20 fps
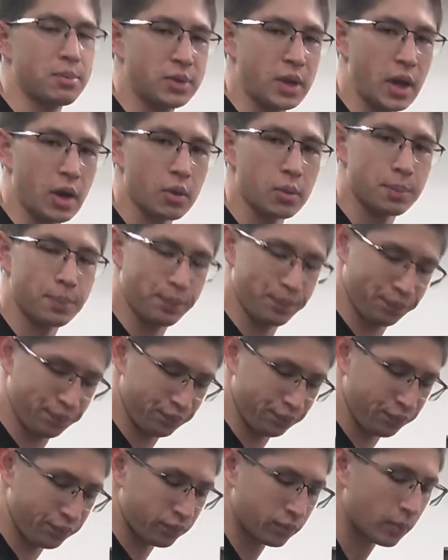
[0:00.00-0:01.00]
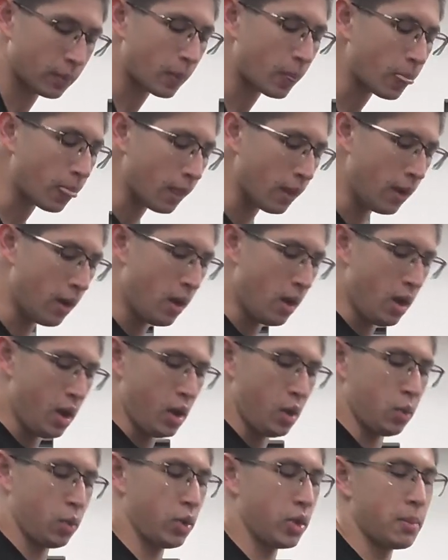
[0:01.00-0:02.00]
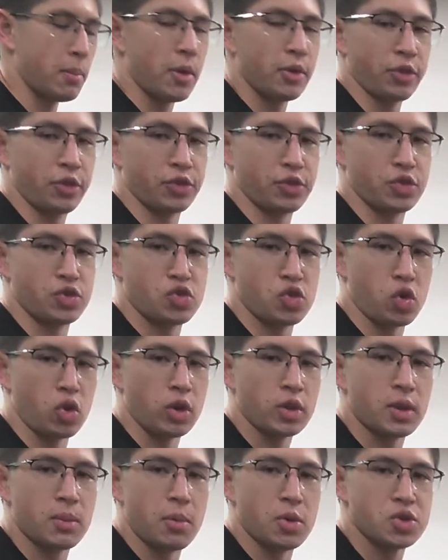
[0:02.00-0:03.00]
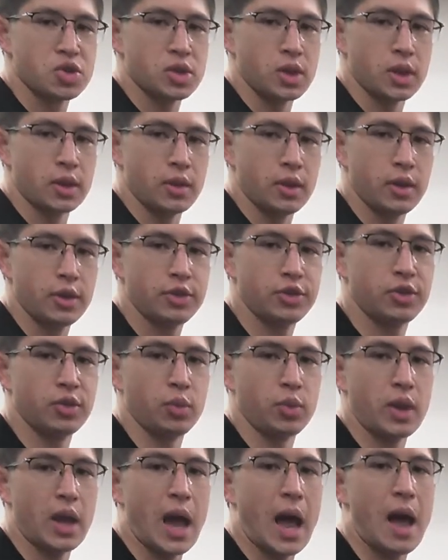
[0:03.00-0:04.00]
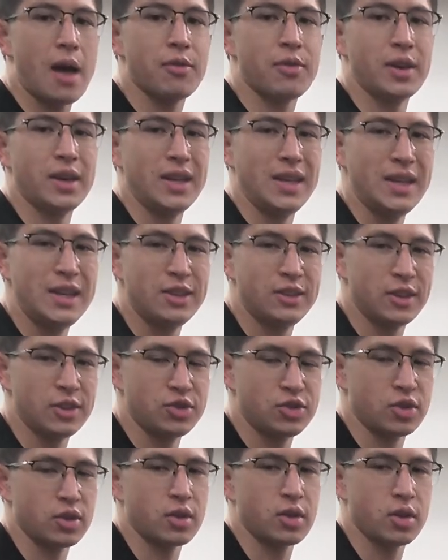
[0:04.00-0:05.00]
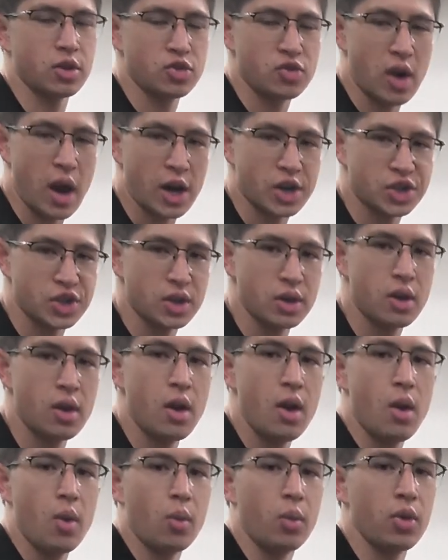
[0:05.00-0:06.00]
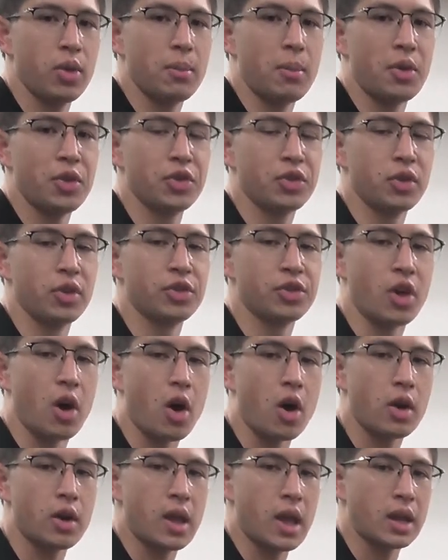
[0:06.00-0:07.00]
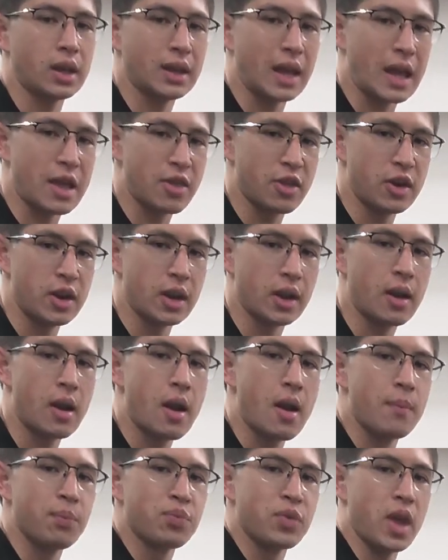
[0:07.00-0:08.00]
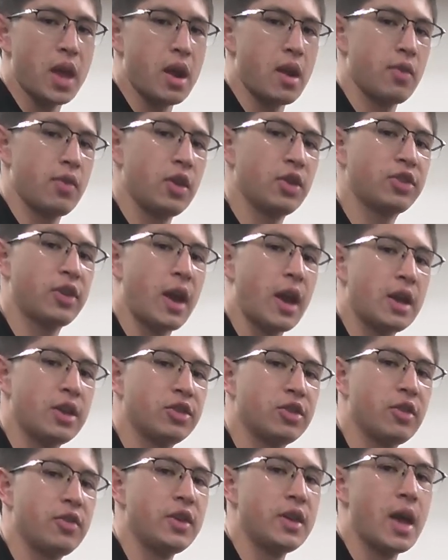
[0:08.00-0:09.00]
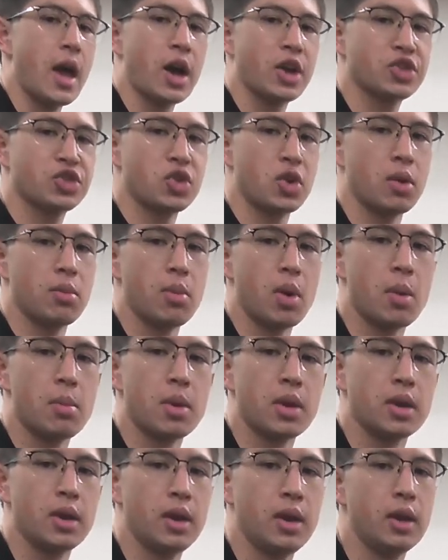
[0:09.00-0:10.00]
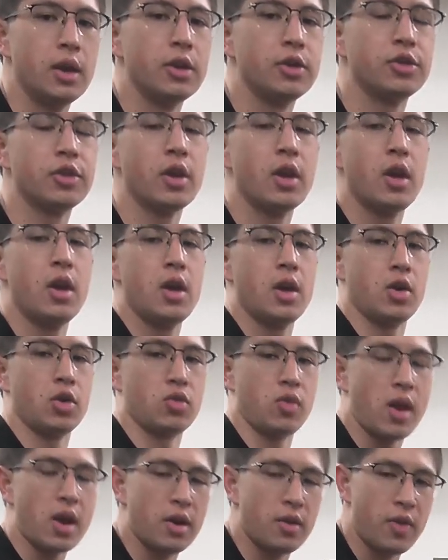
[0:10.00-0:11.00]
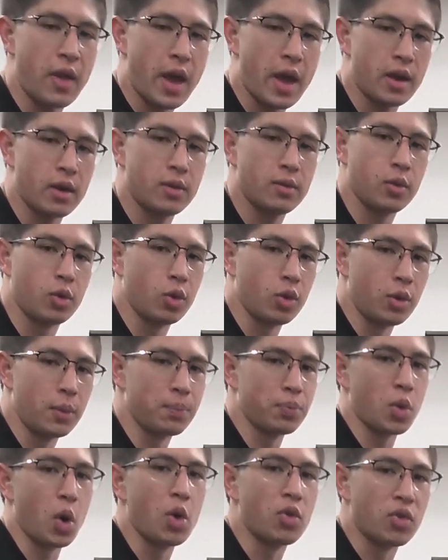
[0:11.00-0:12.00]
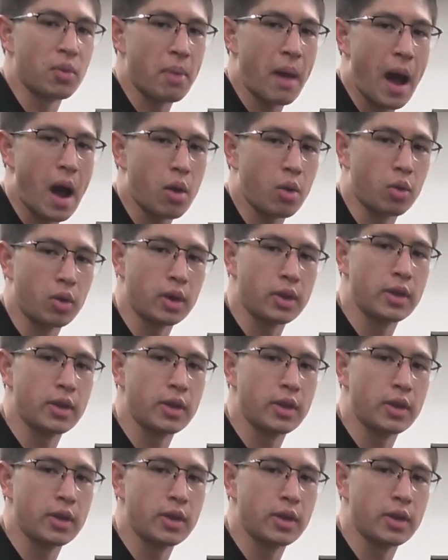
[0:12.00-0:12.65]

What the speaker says: down. When the muscle is controlling the motion like this, we have an eccentric contraction where the muscle is on and lengthening. And in this case, the external moment is greater than or overpowering